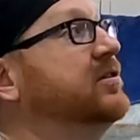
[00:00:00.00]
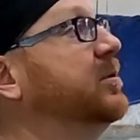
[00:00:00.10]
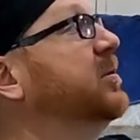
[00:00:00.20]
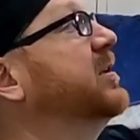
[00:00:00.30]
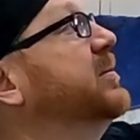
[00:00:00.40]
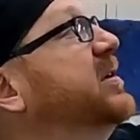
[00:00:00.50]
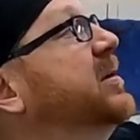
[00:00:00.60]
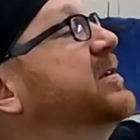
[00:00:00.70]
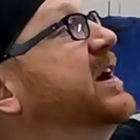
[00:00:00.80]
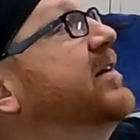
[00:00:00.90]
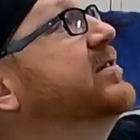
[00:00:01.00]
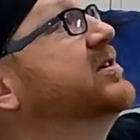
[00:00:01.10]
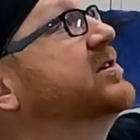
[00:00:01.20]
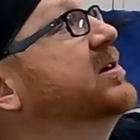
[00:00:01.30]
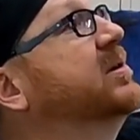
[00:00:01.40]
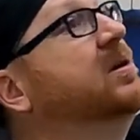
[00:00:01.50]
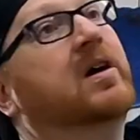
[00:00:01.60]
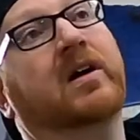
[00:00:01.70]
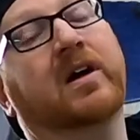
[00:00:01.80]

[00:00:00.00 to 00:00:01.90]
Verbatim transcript: do we want to be able to have this go